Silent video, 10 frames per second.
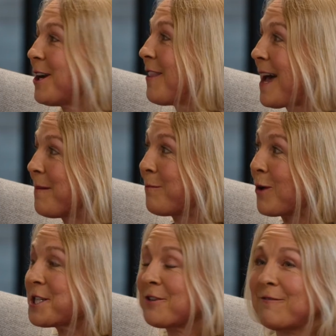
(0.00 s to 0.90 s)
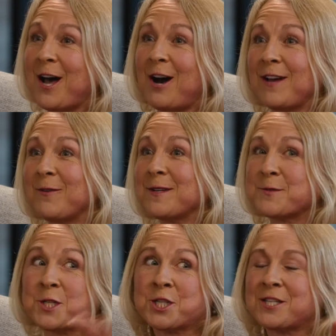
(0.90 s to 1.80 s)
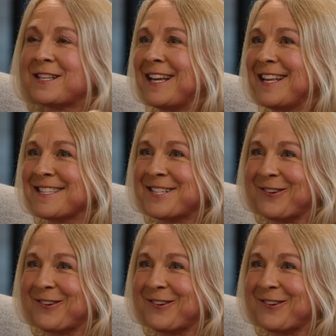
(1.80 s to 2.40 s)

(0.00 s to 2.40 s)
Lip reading: a little of that pressure valve. I would in his